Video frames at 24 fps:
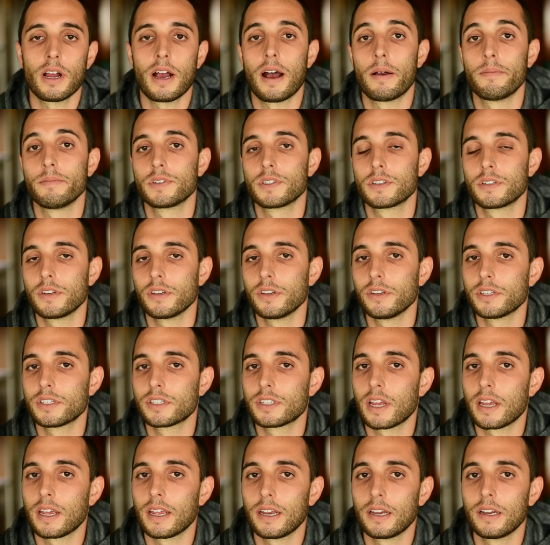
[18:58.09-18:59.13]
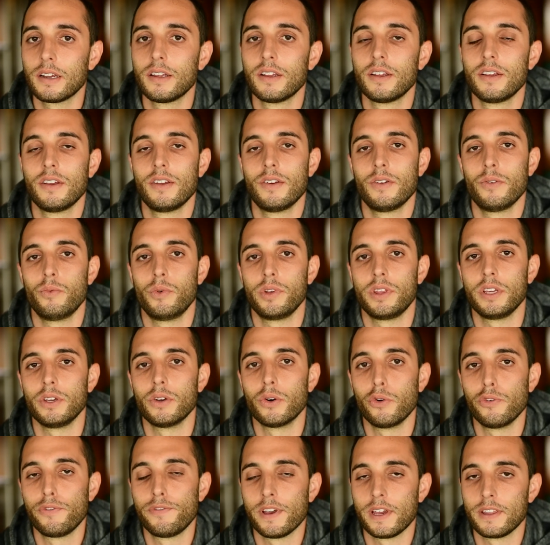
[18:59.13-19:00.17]
I'm still staying with the
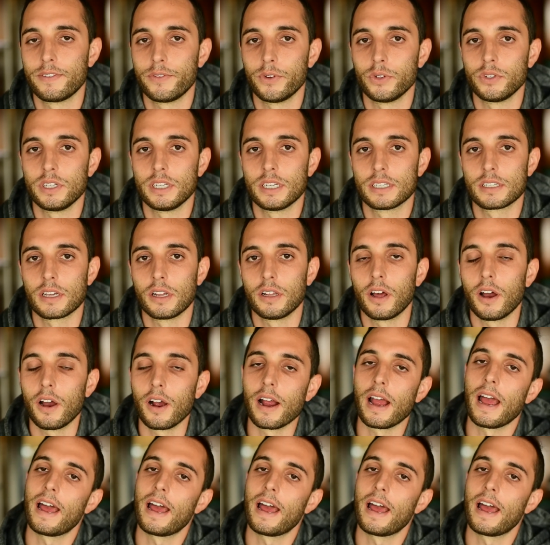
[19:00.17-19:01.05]
old faithful DSLR,